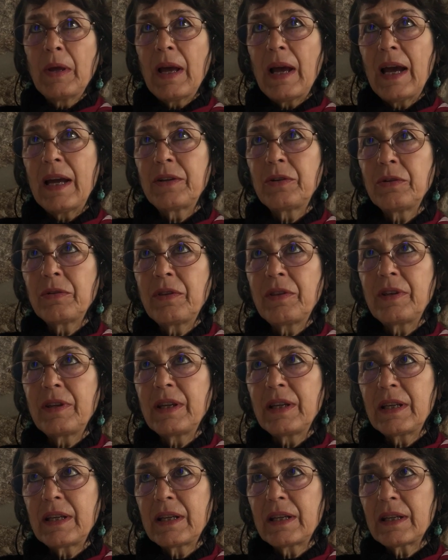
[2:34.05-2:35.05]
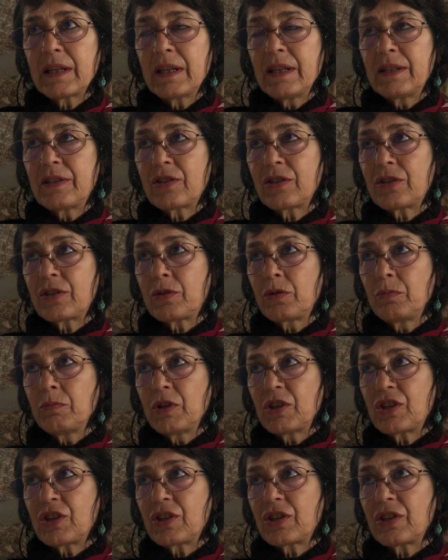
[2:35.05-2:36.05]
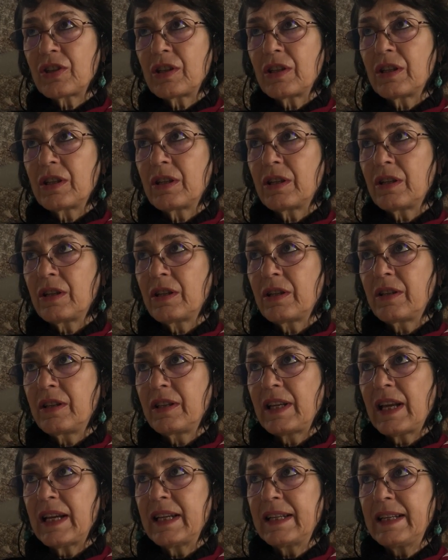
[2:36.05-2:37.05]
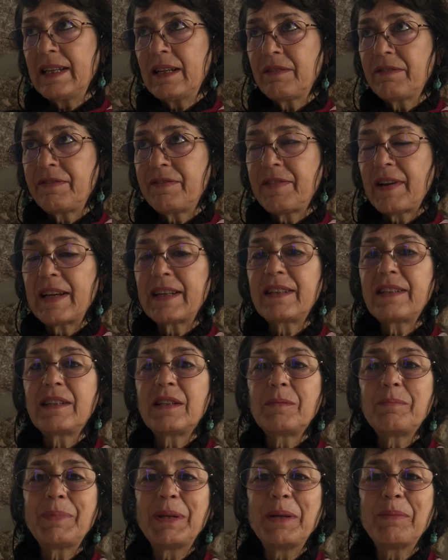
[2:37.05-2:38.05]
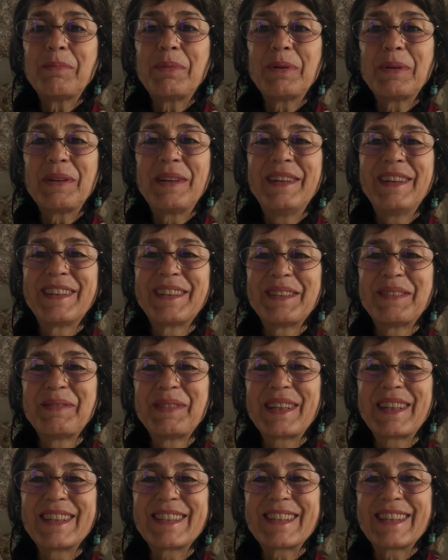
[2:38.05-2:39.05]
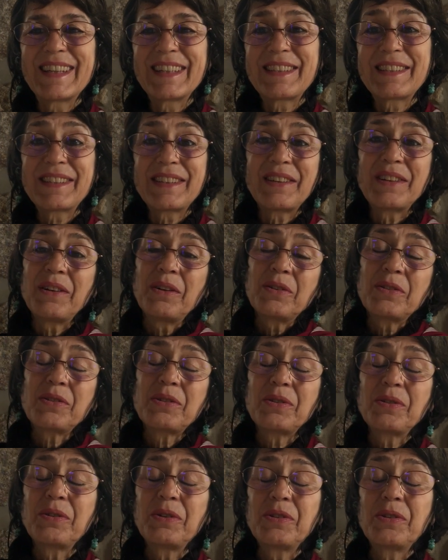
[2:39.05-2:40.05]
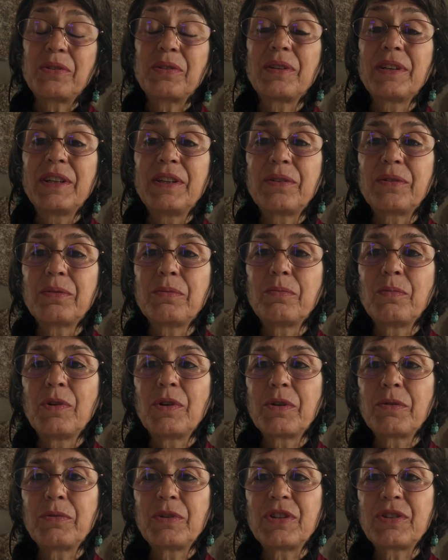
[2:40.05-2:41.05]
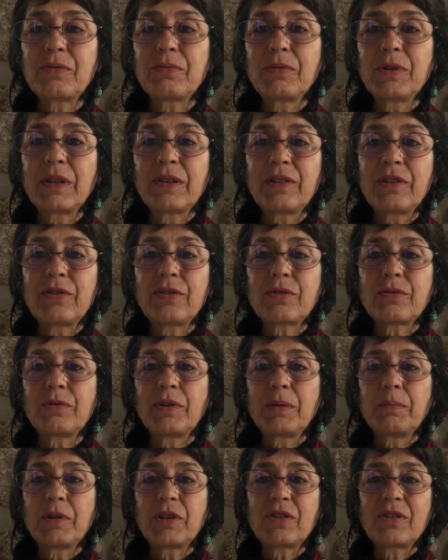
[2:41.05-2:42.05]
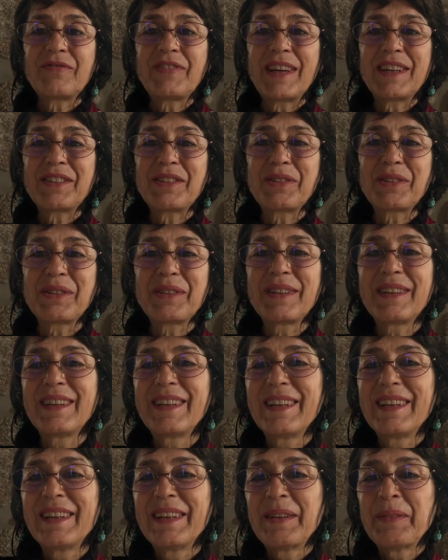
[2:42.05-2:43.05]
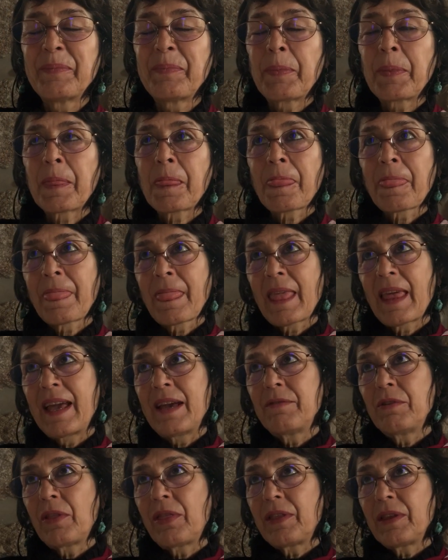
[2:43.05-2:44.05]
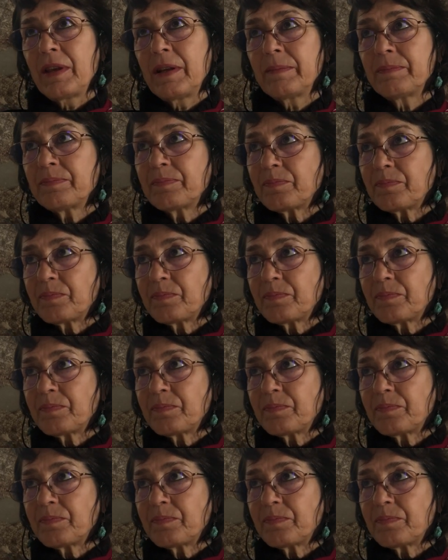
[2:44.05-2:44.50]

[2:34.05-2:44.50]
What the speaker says: I don't think it's too much the idea of fighting people, because that's also going to lead to war, which will destroy much faster everything.